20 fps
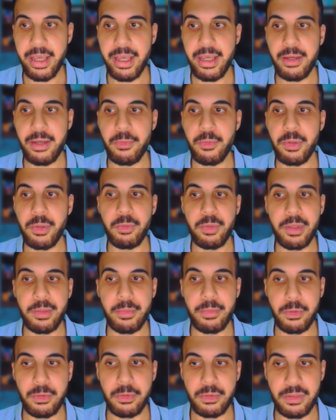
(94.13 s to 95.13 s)
How will we
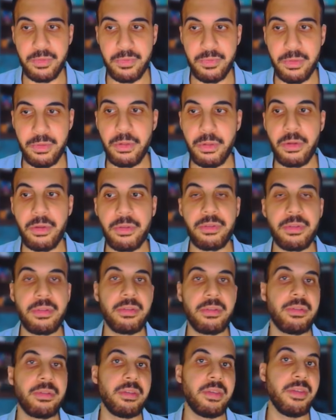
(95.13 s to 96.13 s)
post video
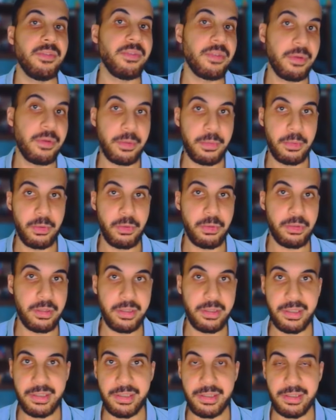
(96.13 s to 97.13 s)
content if our
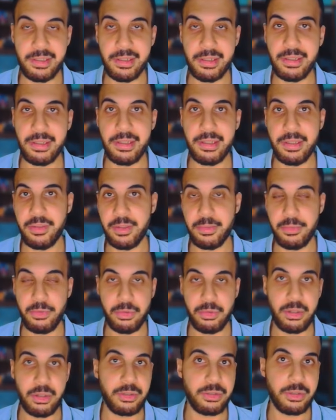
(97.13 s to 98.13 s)
product is still in the
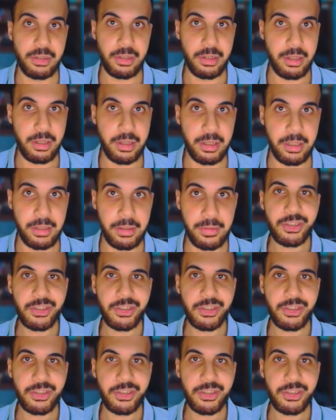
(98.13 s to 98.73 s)
production line?